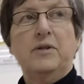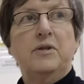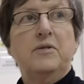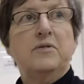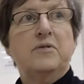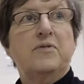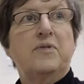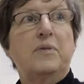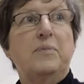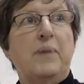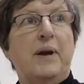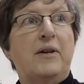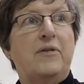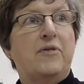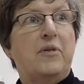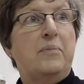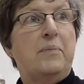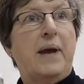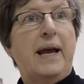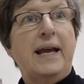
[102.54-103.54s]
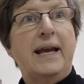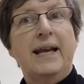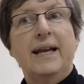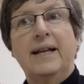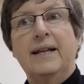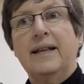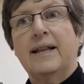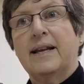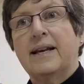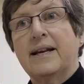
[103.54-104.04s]
useful for
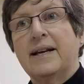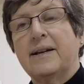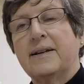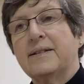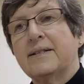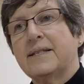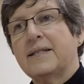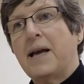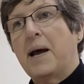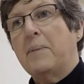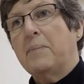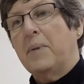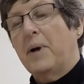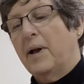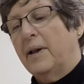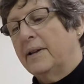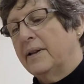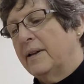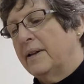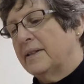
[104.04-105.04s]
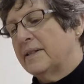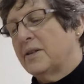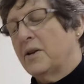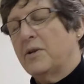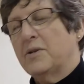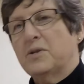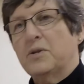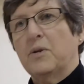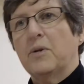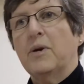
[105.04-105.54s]
making the sambal, and it's
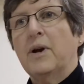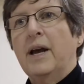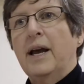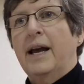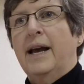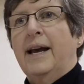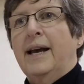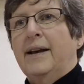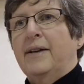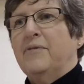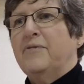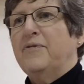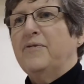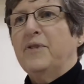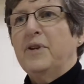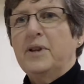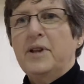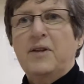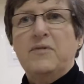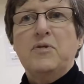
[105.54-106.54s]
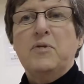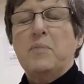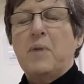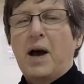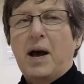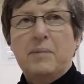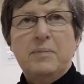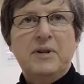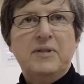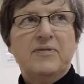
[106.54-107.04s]
also full of
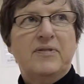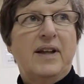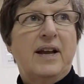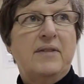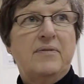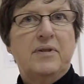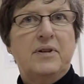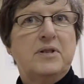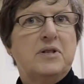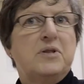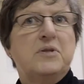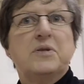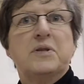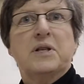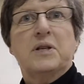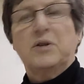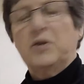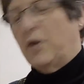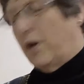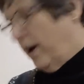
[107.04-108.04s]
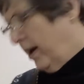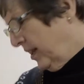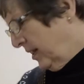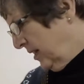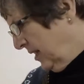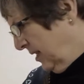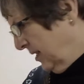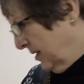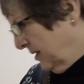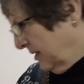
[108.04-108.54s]
umami flavor. It's used a lot
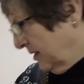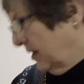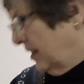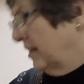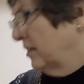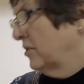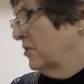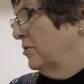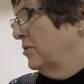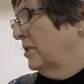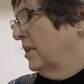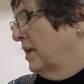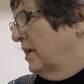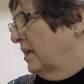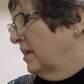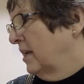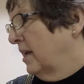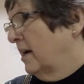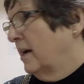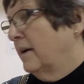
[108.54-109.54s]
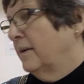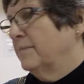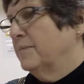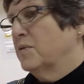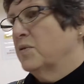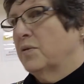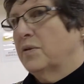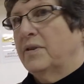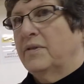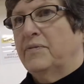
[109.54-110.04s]
in cooking,
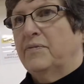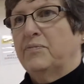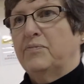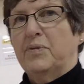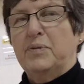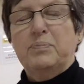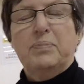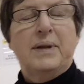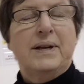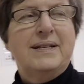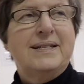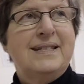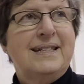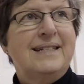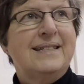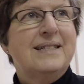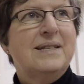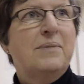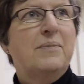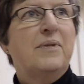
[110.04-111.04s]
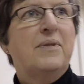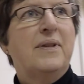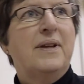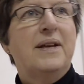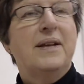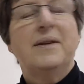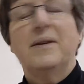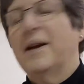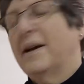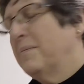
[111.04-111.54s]
sort of replacing some of
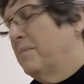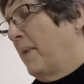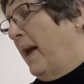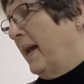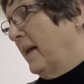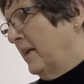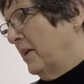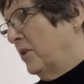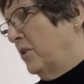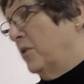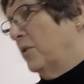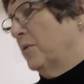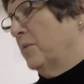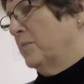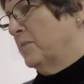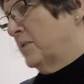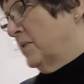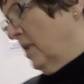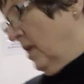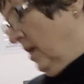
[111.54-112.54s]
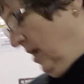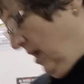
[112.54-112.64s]
the Maggi cubes.